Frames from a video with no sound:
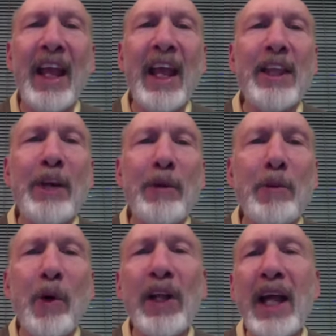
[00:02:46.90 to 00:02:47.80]
They were
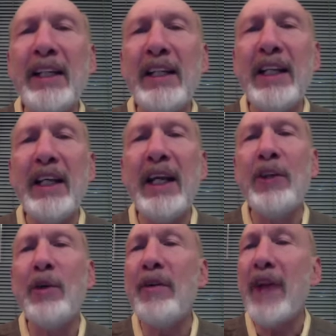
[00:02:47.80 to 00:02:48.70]
more likely
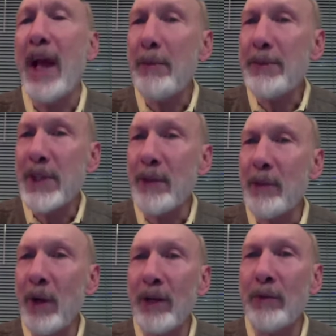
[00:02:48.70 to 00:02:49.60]
to have helped
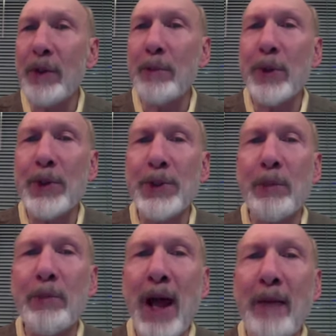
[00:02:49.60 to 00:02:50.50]
someone with a personal
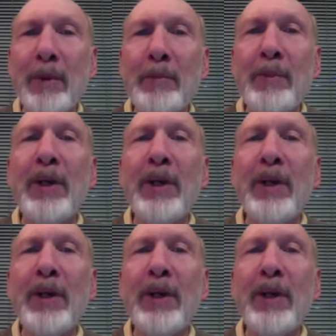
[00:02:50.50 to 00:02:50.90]
problem